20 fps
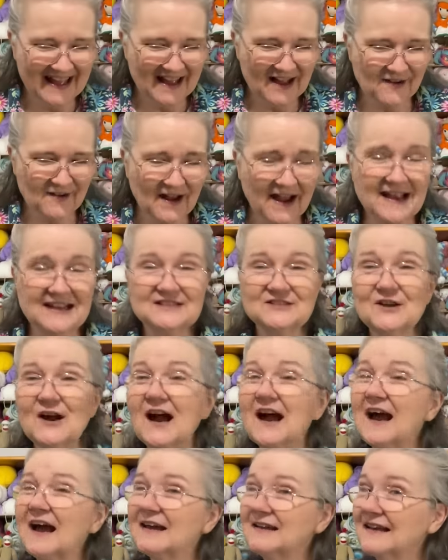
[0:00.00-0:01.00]
Okay, so
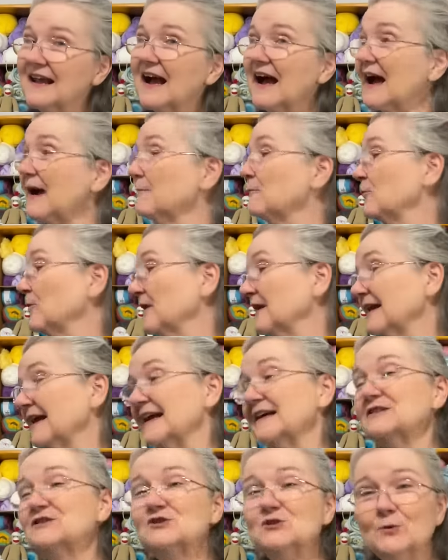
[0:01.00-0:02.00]
I'm really
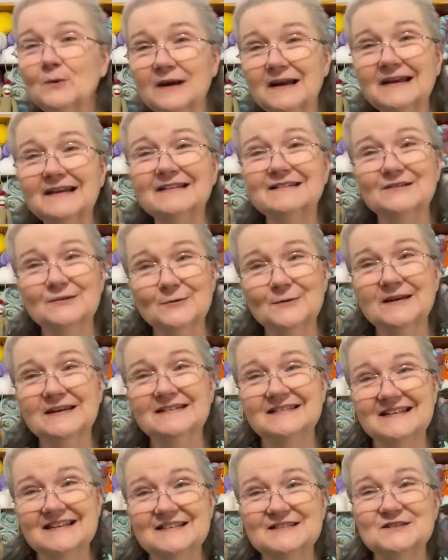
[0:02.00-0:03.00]
enjoying doing
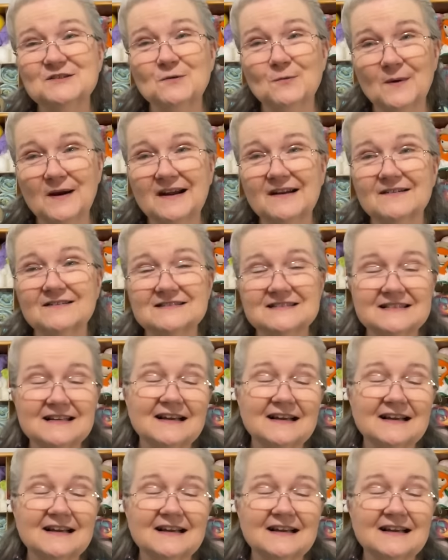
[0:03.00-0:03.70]
these squares.